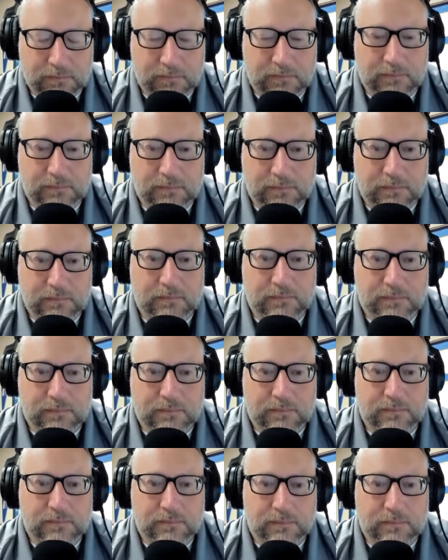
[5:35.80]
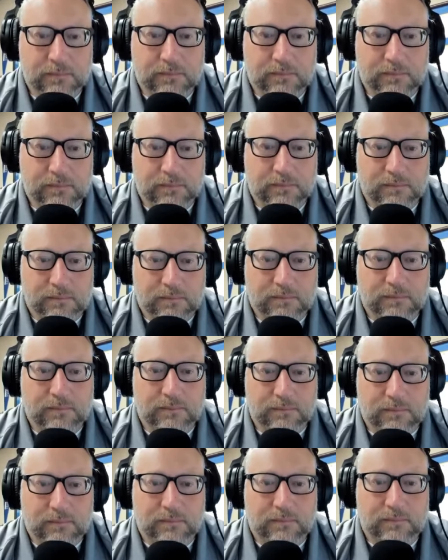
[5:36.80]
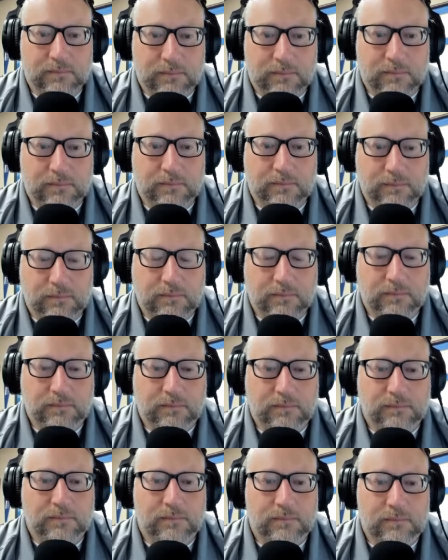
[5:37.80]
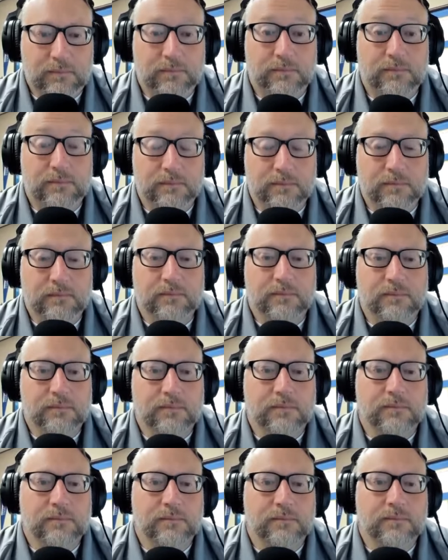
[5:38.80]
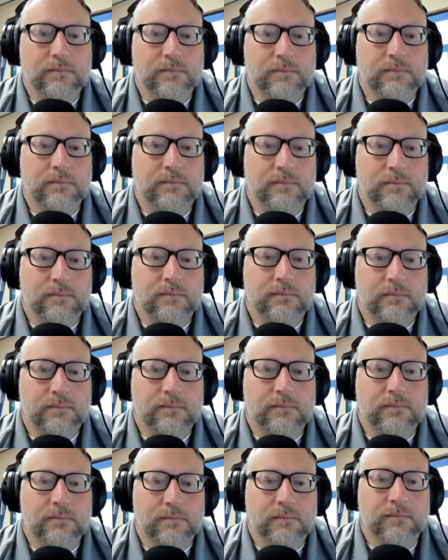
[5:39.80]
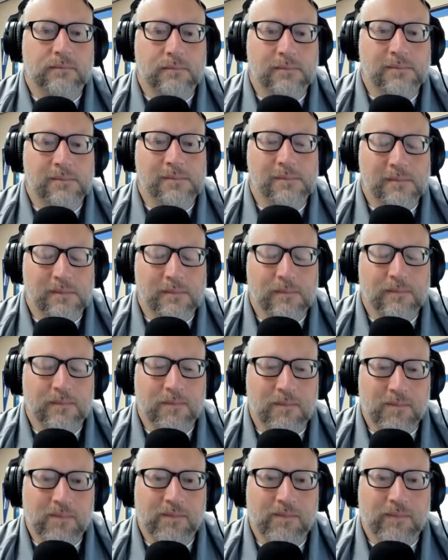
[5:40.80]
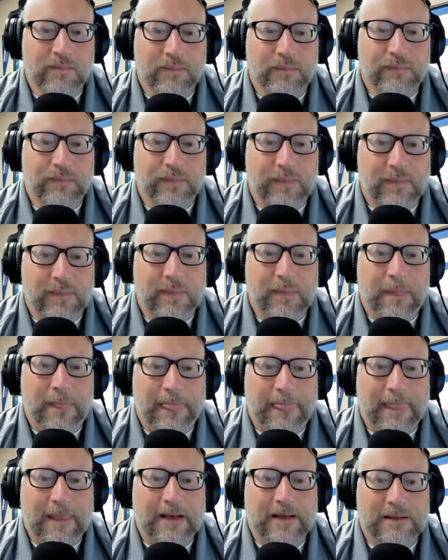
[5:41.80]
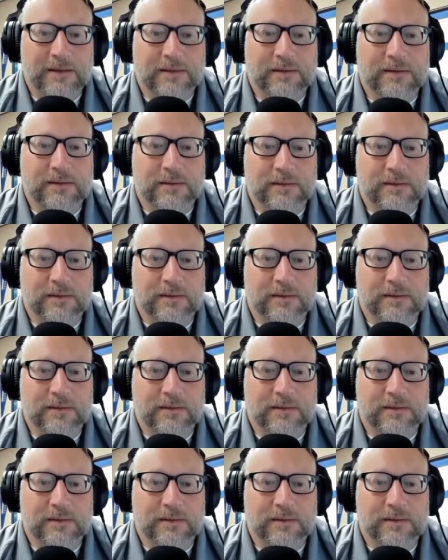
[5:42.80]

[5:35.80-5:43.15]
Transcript: (not speaking)